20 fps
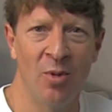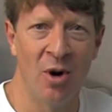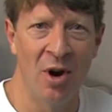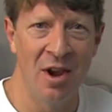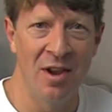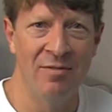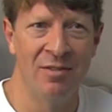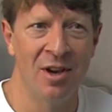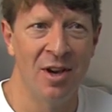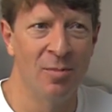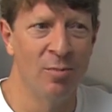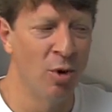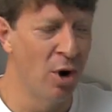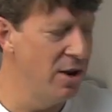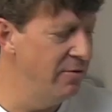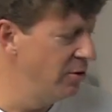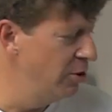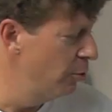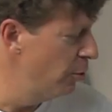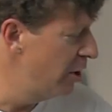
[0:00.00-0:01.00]
Brave, uh,
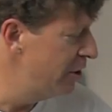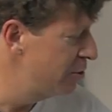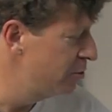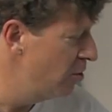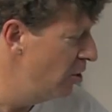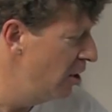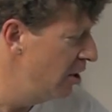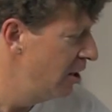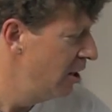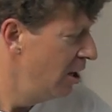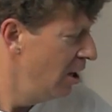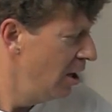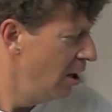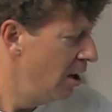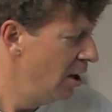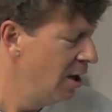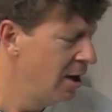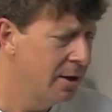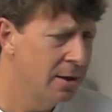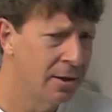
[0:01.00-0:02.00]
Brave New Restaurant.
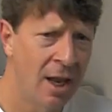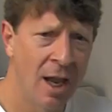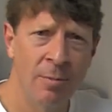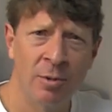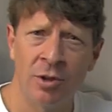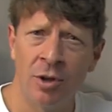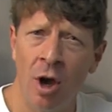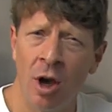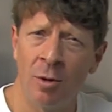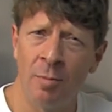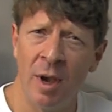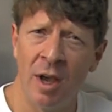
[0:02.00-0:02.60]
Uh, came to talk